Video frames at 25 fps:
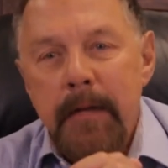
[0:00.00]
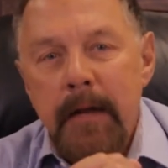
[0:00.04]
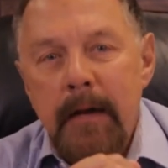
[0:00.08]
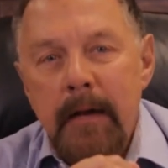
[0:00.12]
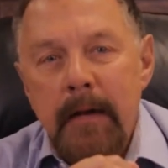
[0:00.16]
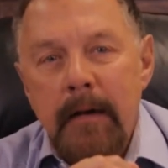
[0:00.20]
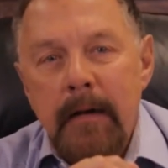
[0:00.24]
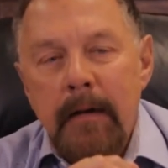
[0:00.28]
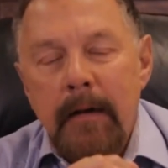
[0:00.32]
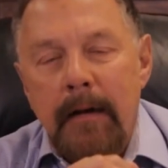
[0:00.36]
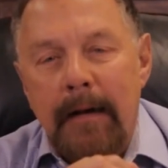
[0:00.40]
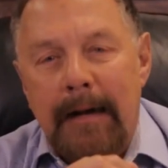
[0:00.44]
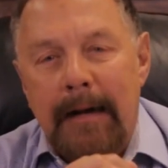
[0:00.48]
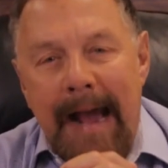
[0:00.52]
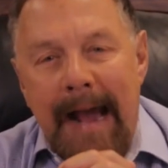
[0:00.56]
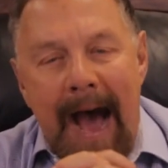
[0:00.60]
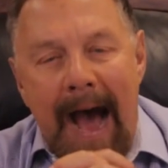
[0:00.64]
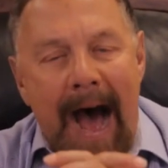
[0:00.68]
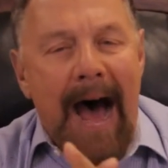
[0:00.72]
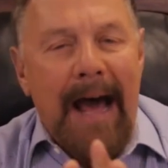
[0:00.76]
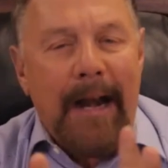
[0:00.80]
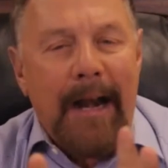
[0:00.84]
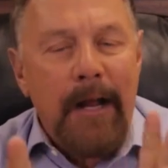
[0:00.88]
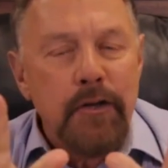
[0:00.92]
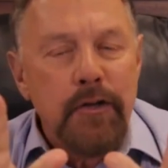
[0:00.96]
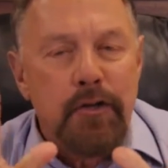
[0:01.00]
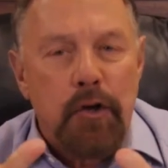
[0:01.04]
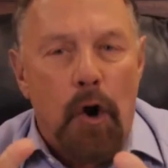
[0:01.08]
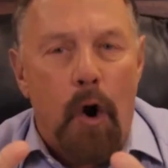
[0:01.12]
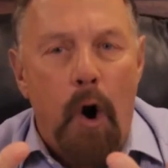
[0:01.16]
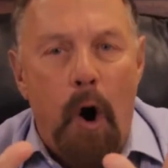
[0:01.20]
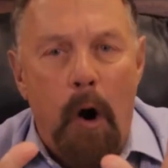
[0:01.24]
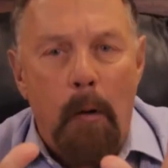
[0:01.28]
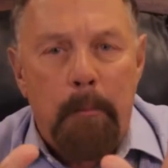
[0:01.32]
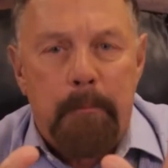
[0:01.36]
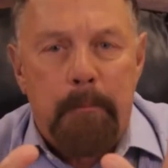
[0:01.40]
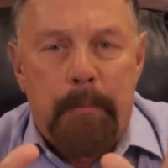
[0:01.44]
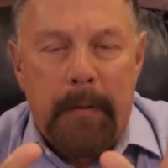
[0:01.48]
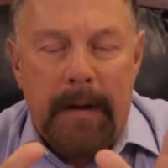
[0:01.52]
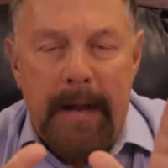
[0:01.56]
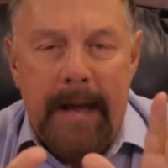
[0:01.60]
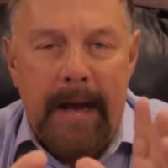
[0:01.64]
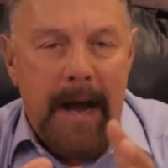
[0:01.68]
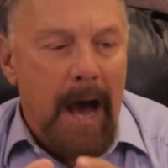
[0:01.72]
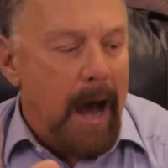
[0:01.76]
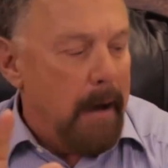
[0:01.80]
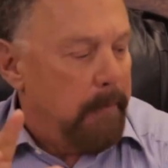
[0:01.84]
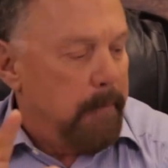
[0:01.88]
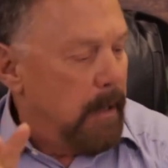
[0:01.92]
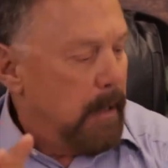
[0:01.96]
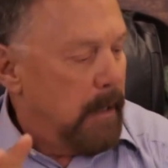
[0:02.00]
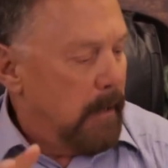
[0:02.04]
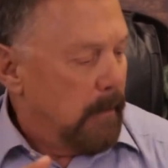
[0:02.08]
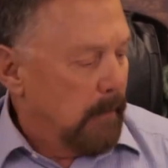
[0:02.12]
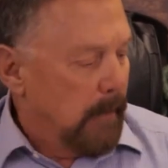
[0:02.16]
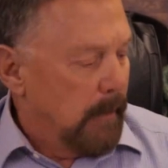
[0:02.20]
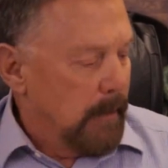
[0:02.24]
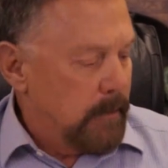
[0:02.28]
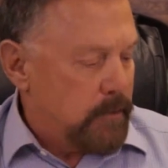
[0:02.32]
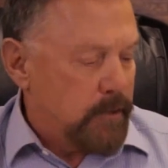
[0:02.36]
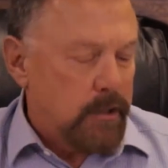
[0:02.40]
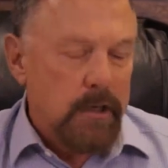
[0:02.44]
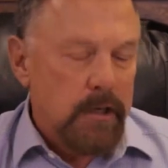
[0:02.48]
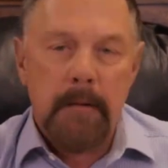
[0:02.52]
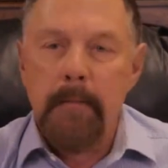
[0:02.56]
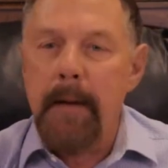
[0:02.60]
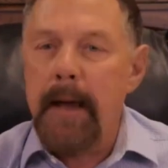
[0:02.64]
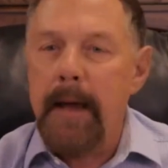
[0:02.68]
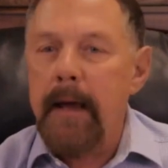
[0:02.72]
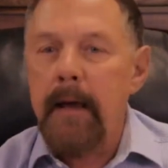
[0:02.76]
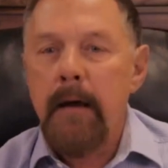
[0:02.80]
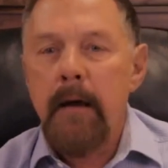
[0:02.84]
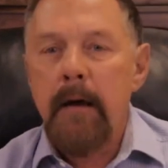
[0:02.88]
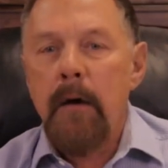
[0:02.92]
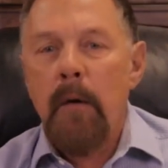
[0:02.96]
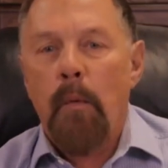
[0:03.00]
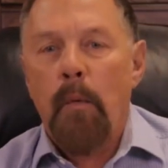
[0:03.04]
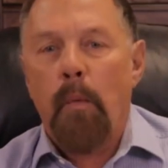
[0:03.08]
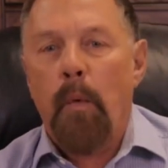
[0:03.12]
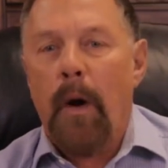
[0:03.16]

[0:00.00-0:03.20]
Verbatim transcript: Yes. God is opening up. Listen to me.